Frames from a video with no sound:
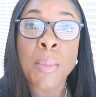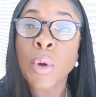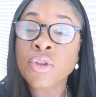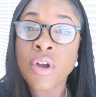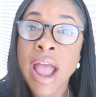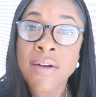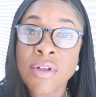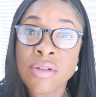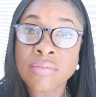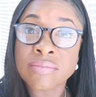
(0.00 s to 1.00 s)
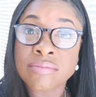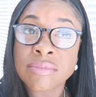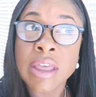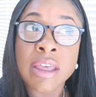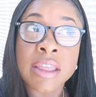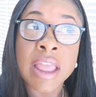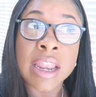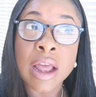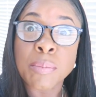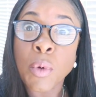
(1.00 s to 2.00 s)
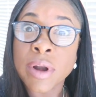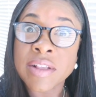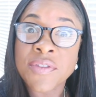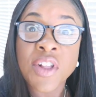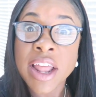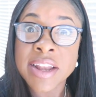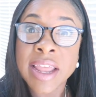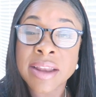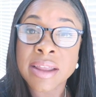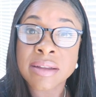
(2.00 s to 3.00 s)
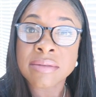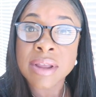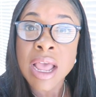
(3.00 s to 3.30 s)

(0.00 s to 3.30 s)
More travel, getting on board as a flight attendant,